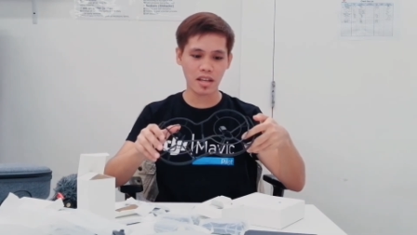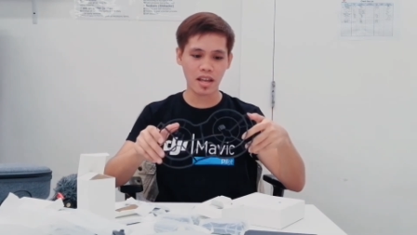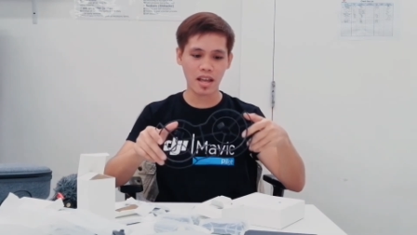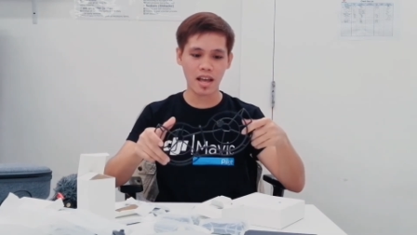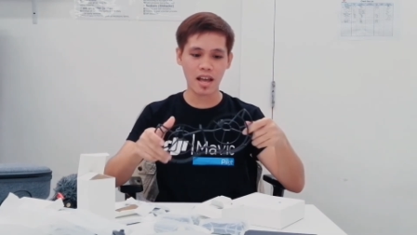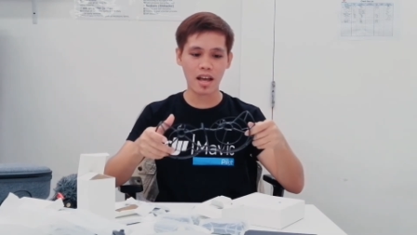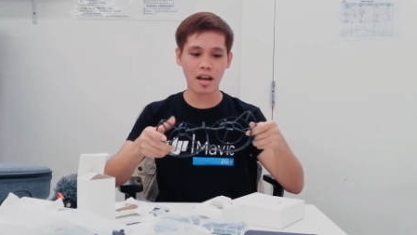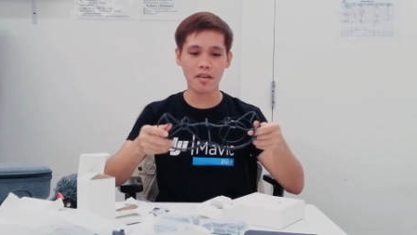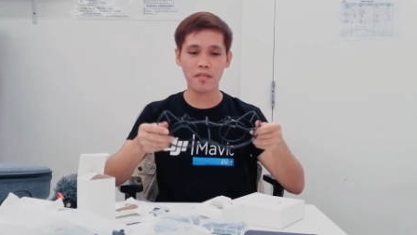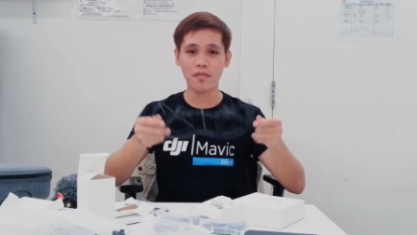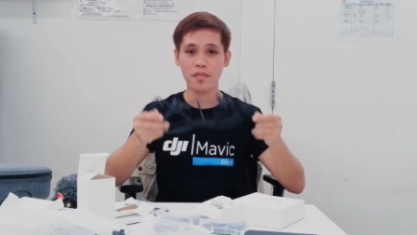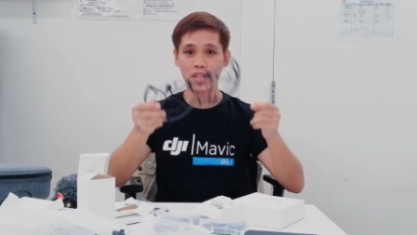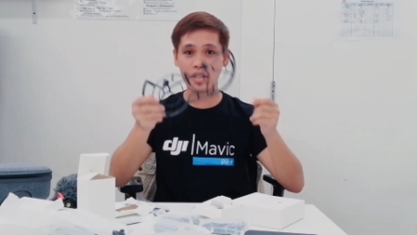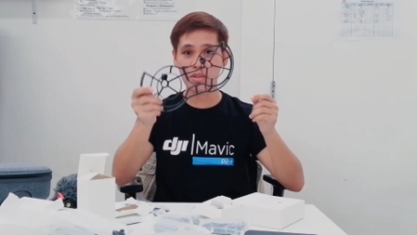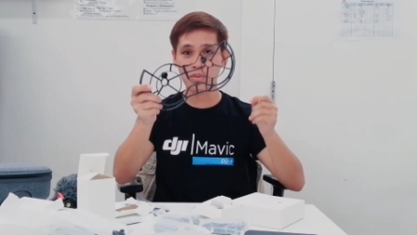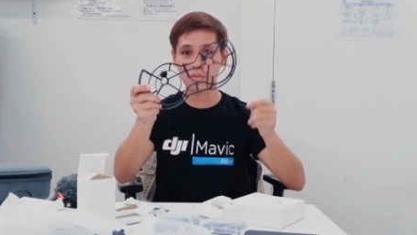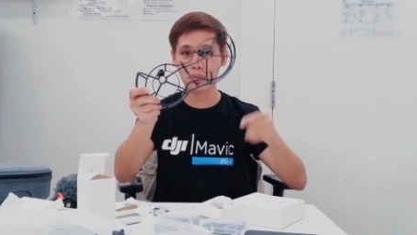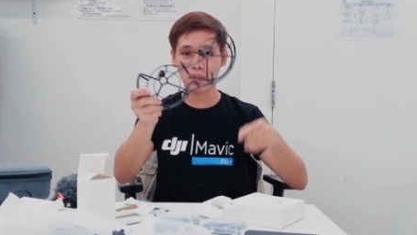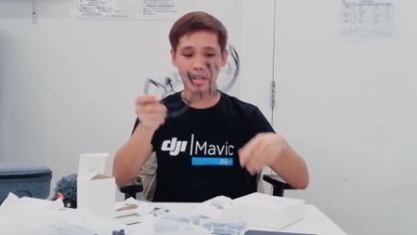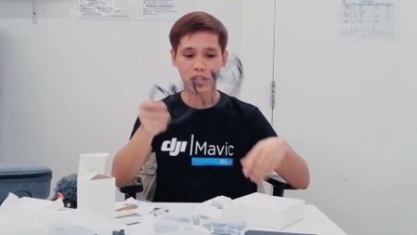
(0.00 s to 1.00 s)
have
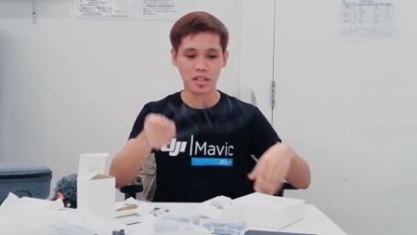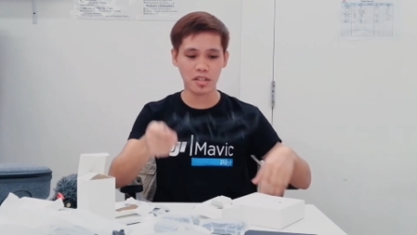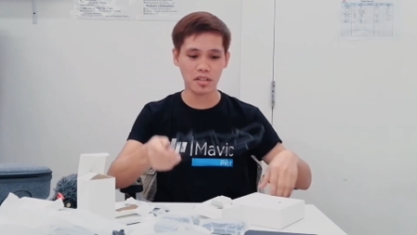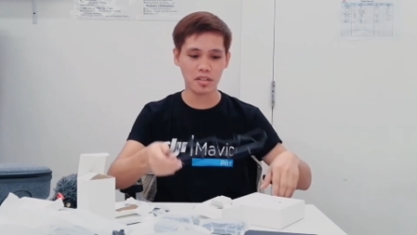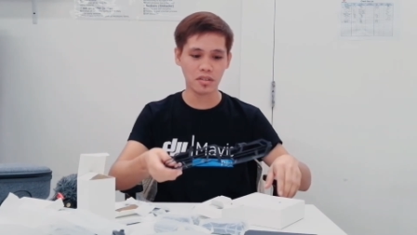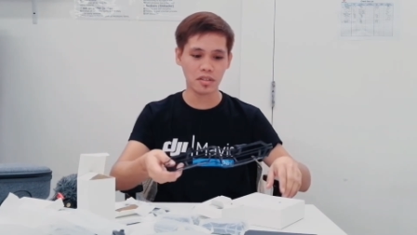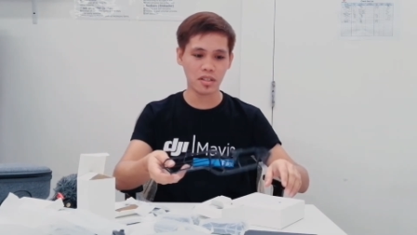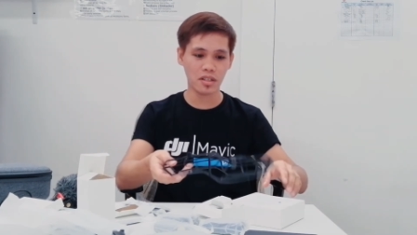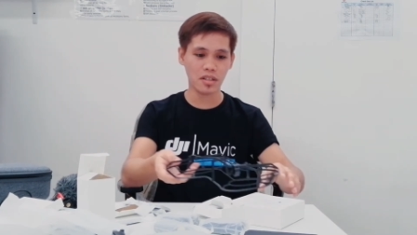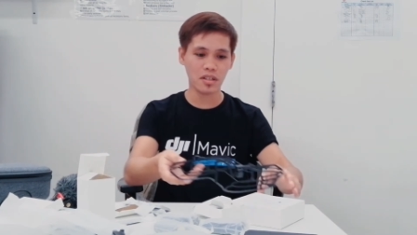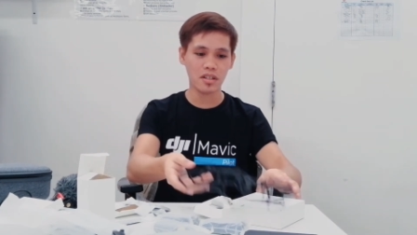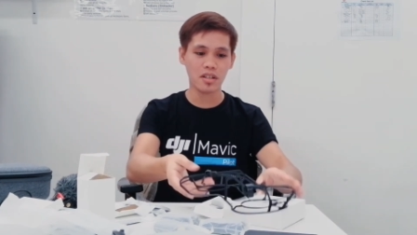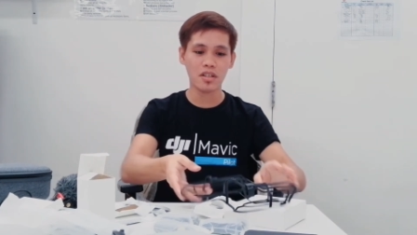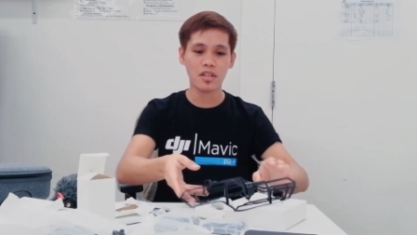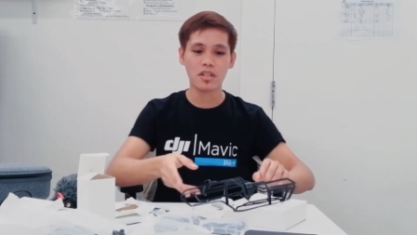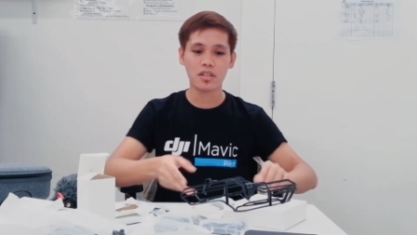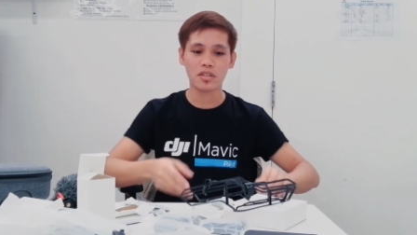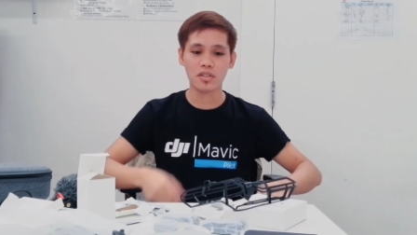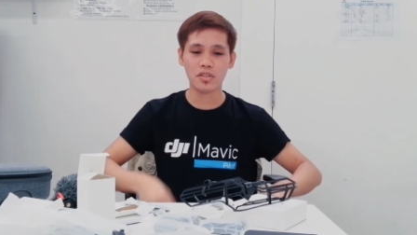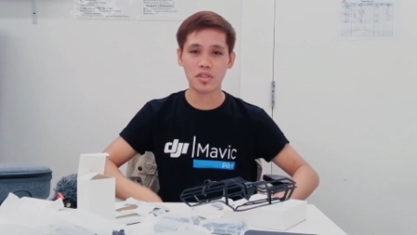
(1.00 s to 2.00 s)
this one in your
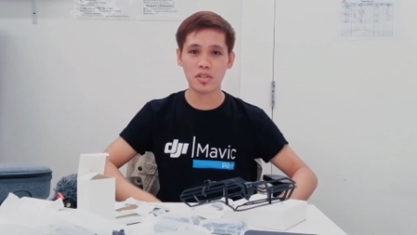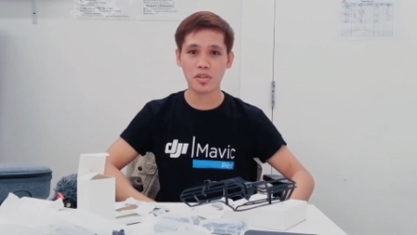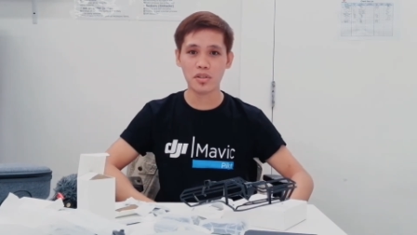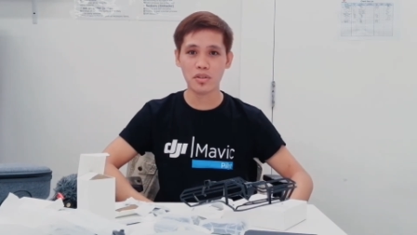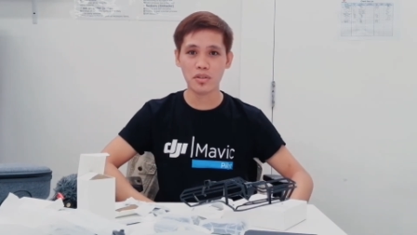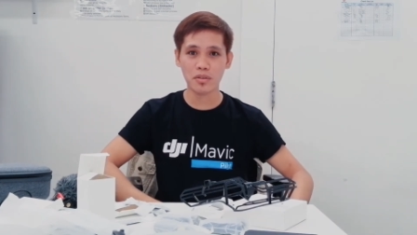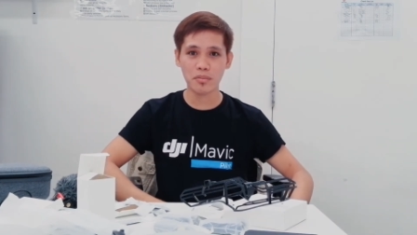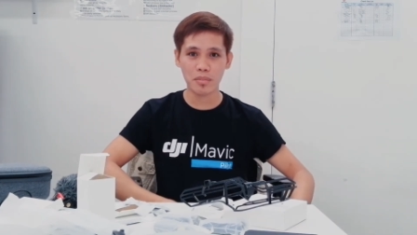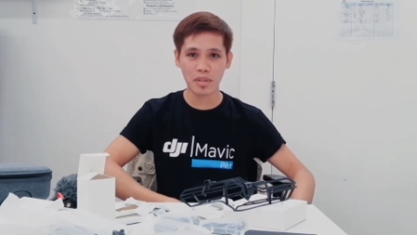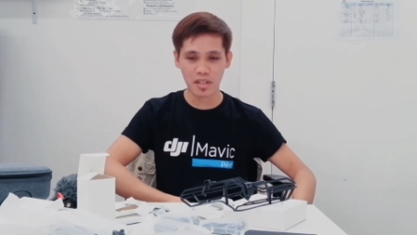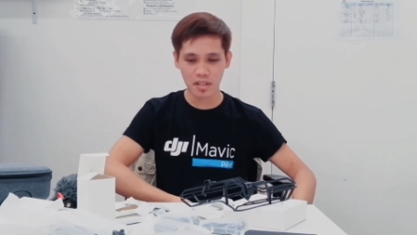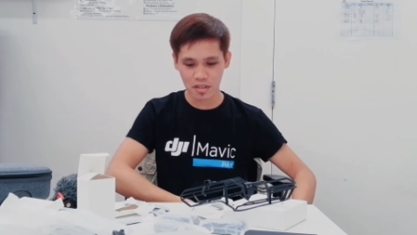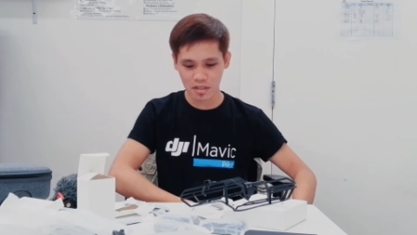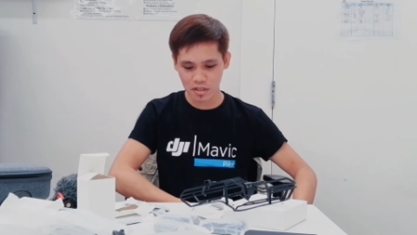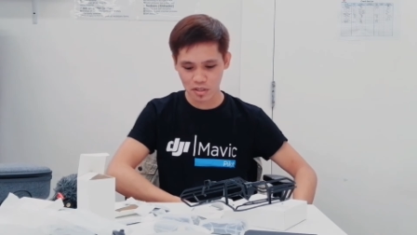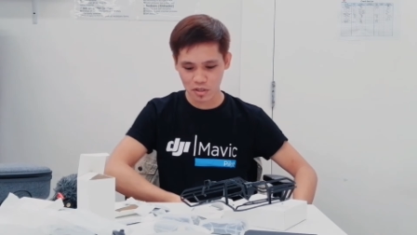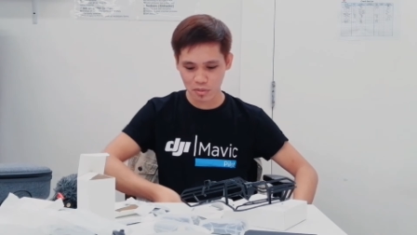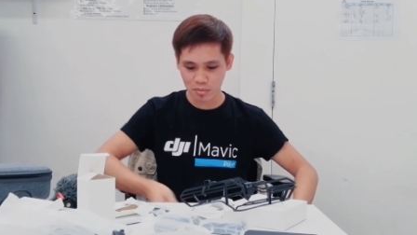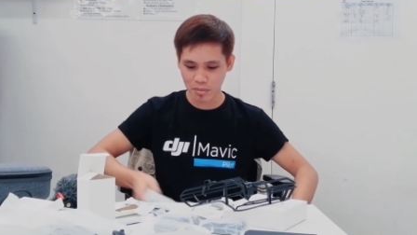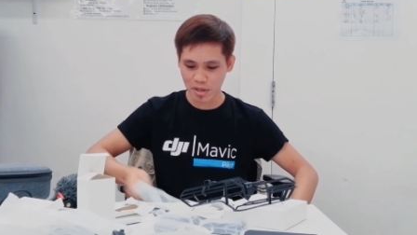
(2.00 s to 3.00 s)
drone because
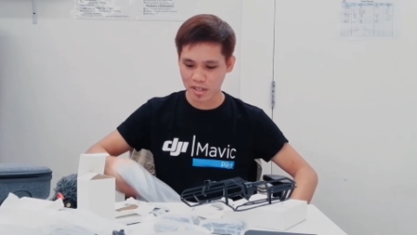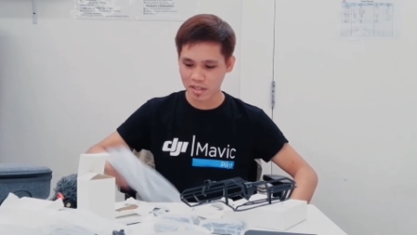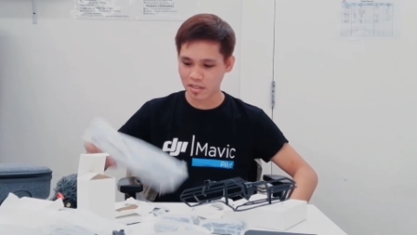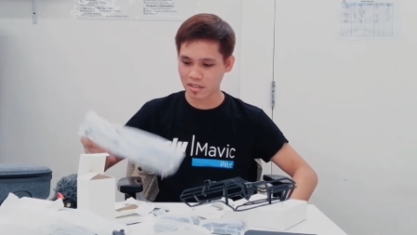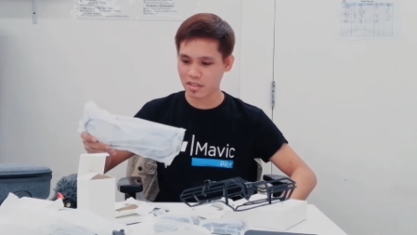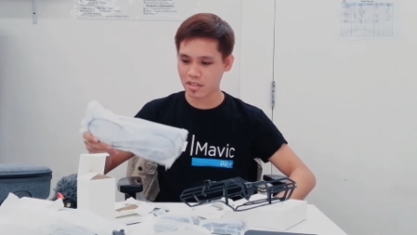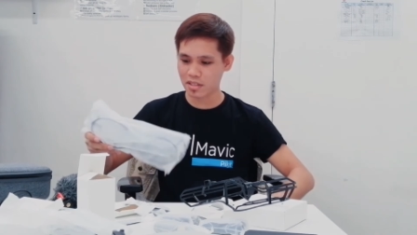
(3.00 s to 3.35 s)
you might